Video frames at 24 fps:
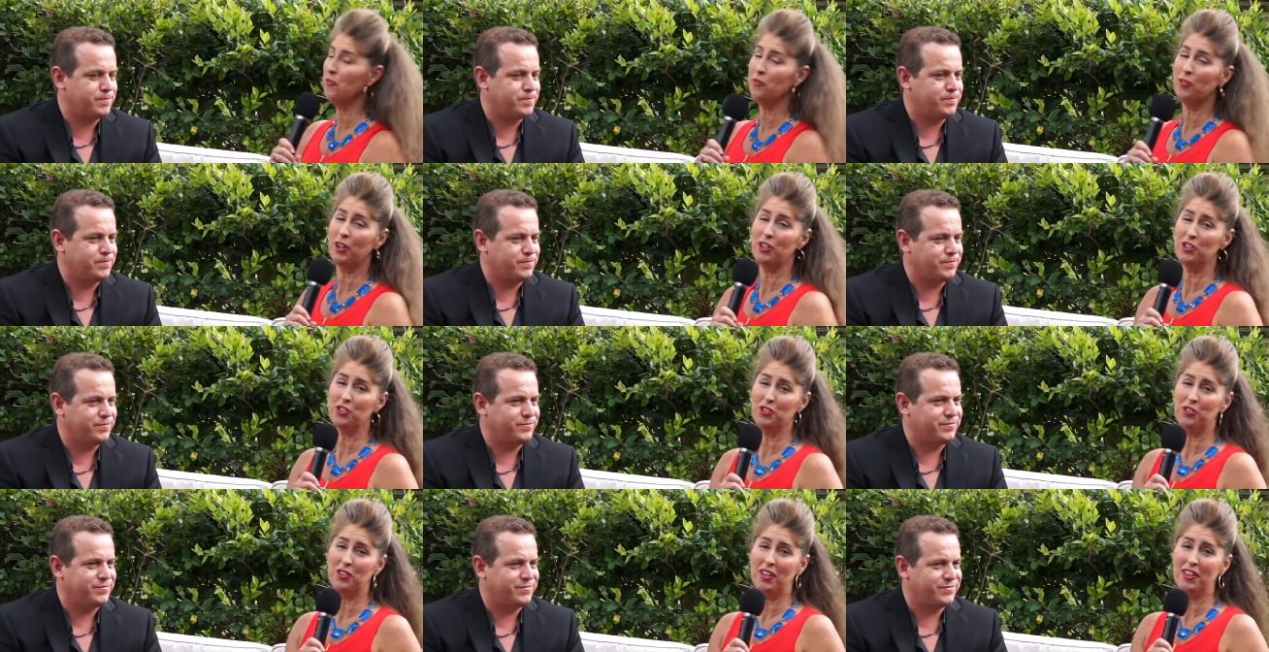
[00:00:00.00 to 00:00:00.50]

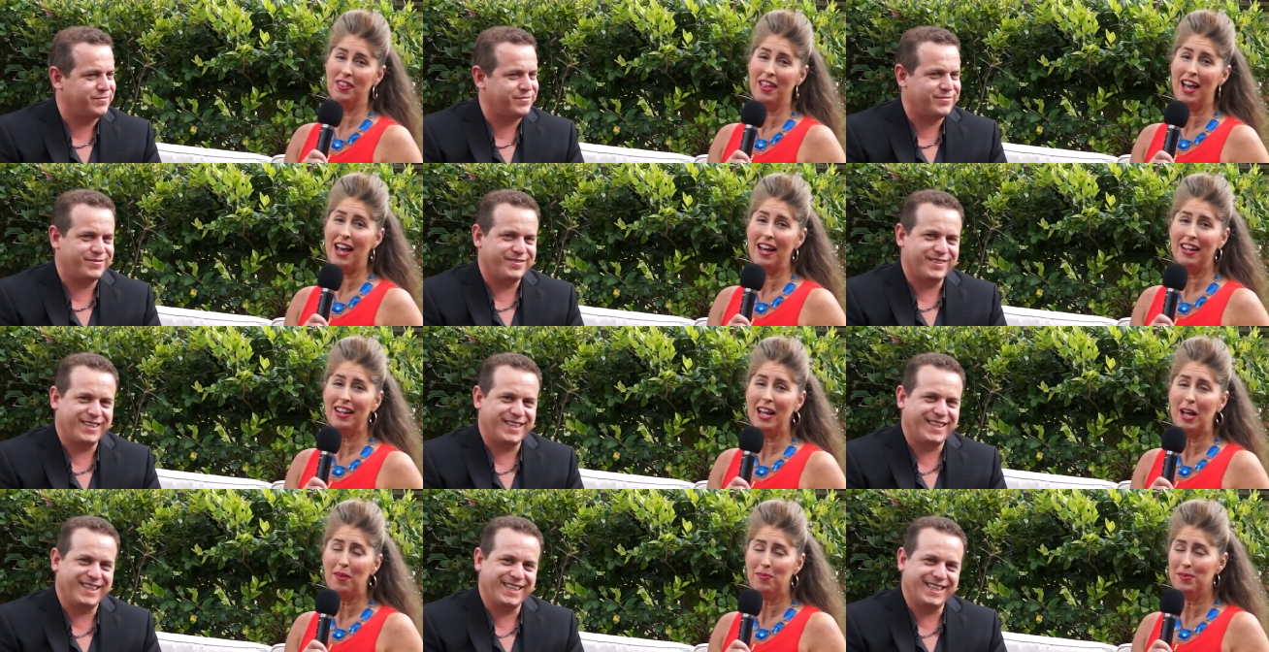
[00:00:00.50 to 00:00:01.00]
Speaker 1: fresher than
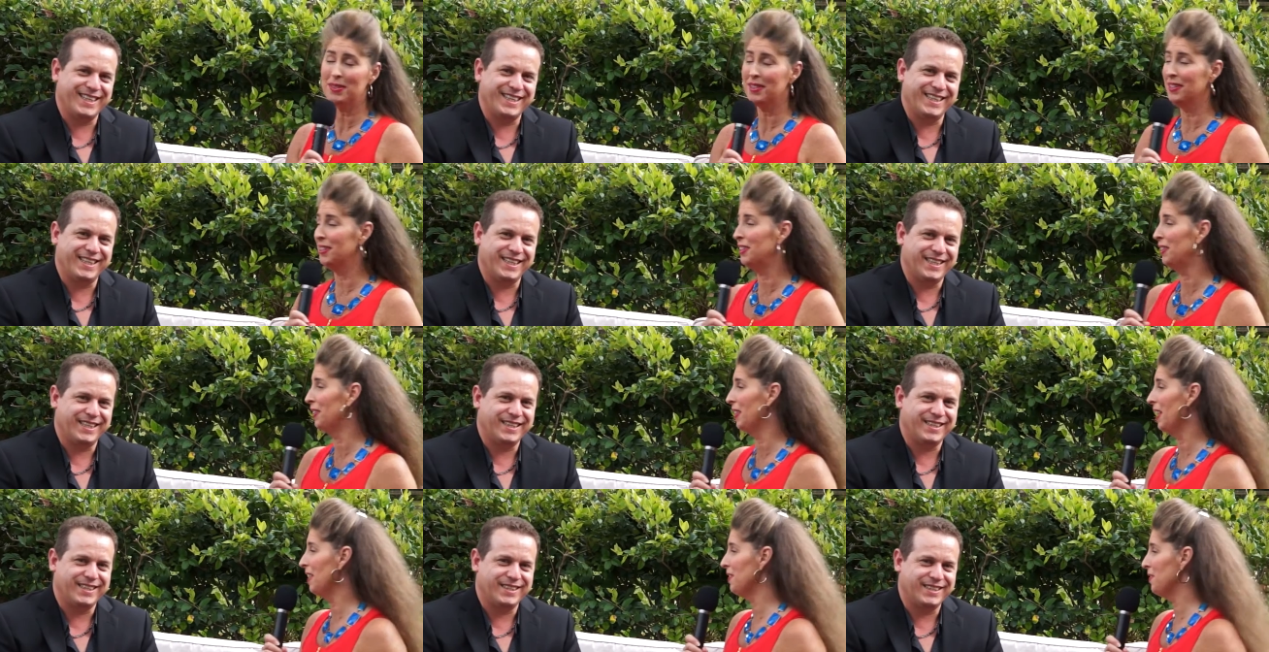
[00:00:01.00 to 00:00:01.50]
that.
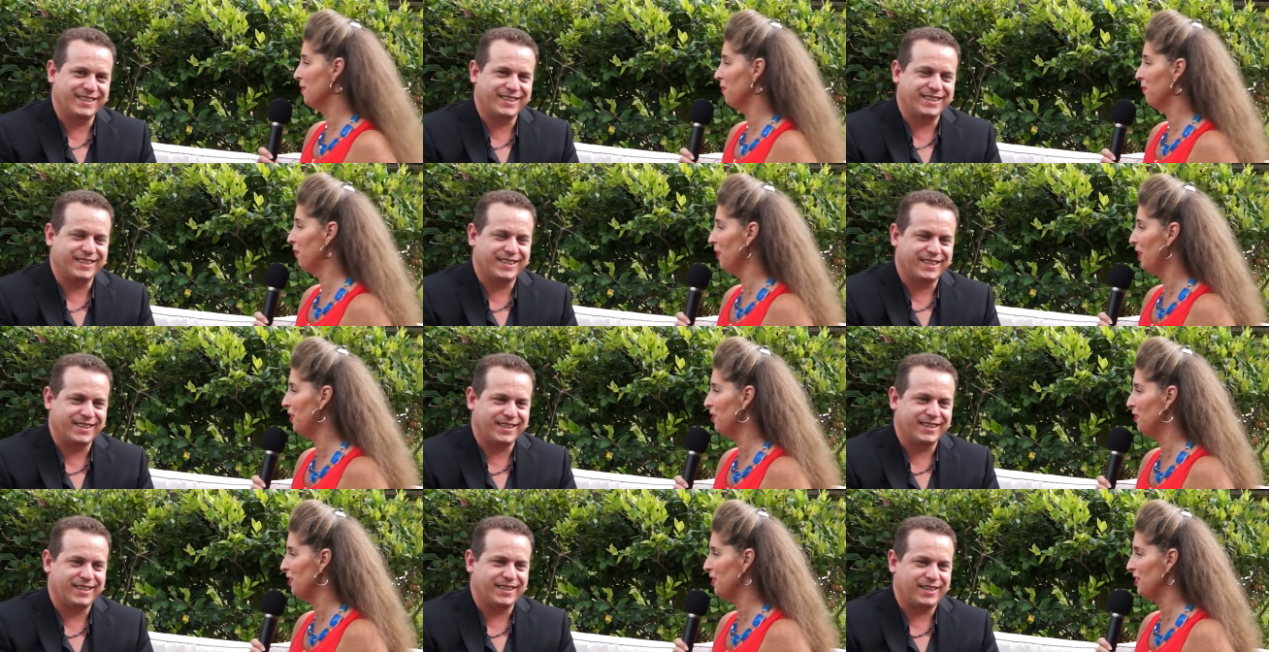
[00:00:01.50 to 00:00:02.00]
Absolutely, that's the
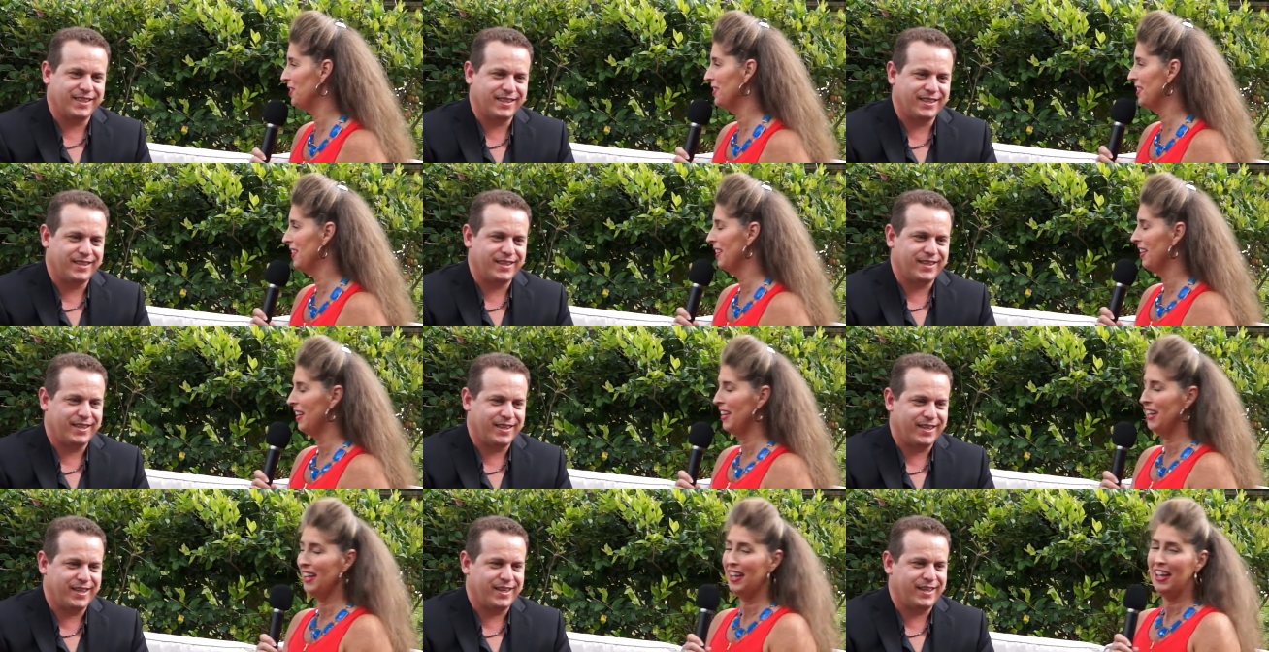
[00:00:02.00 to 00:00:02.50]
freshest.